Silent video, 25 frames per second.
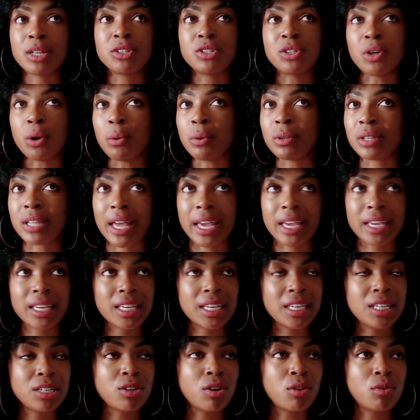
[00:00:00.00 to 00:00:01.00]
don't like.
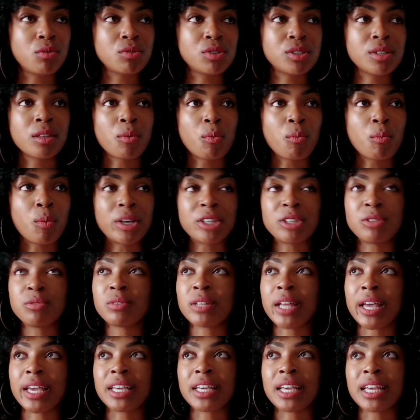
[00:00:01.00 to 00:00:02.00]
He knows what you
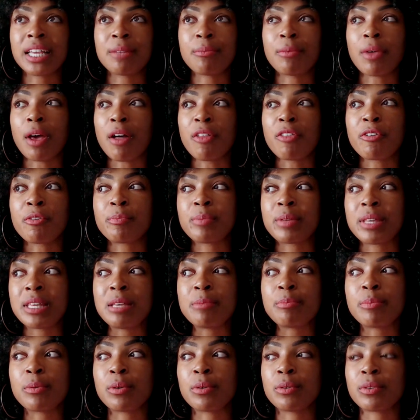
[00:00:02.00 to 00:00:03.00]
like in other
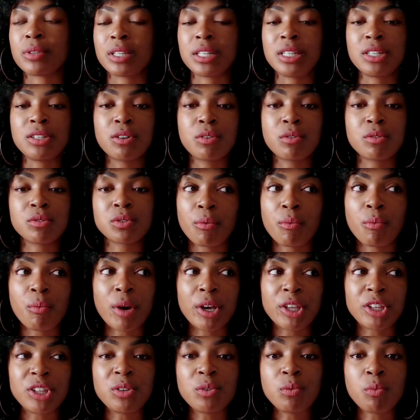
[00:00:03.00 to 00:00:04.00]
people. He knows
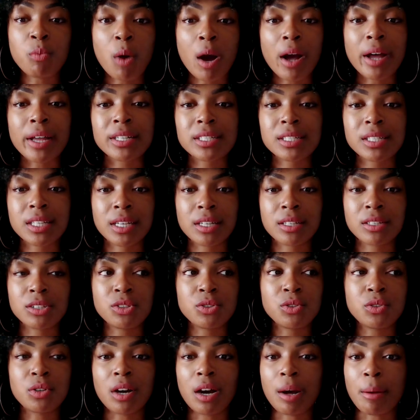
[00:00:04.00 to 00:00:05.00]
what you want in
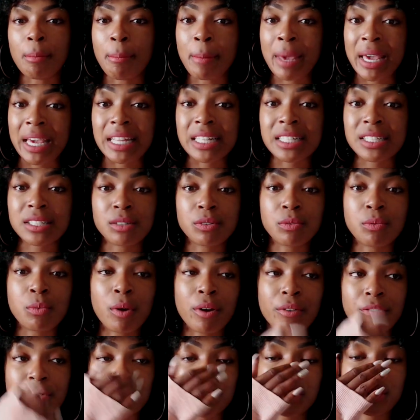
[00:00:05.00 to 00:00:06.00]
a mate,
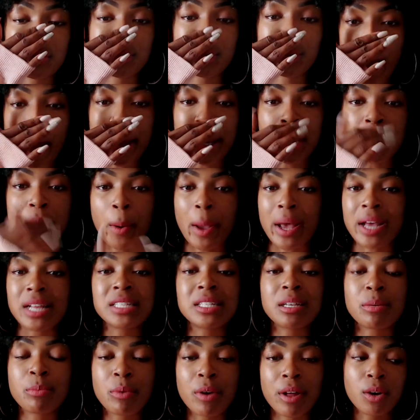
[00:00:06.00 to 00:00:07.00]
whoever you, you know, end
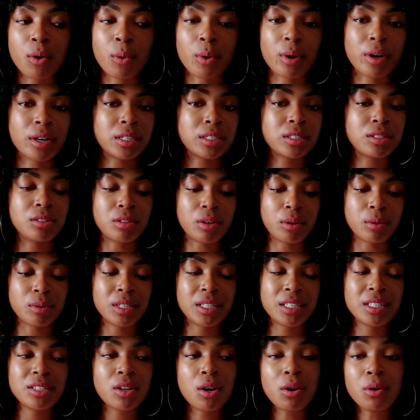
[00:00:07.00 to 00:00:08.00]
up with. Or, you know,
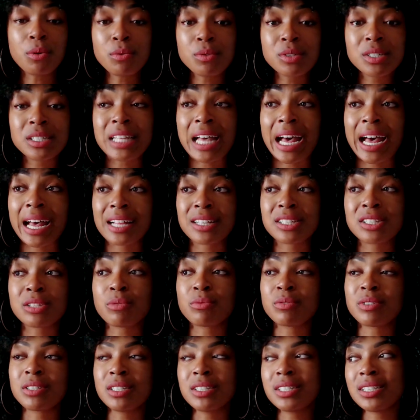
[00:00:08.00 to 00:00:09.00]
He knows that. So
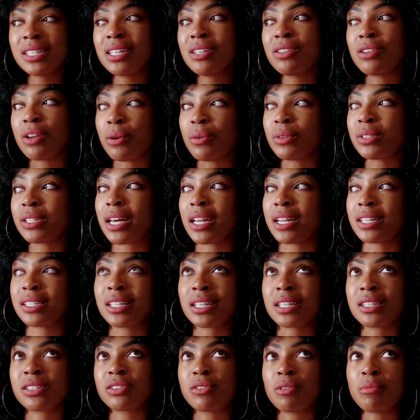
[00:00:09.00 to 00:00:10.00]
since He knows that, it's
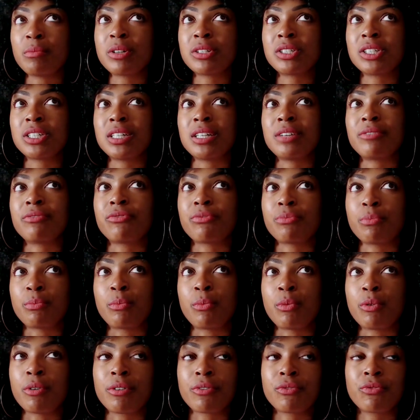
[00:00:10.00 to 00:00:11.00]
like so much
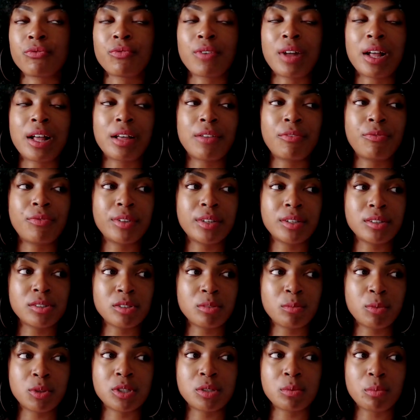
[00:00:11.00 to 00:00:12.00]
more, I feel so
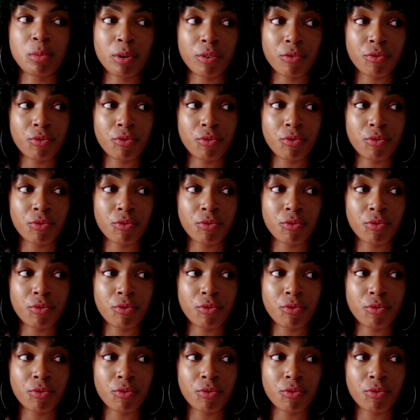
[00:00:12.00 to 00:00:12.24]
much more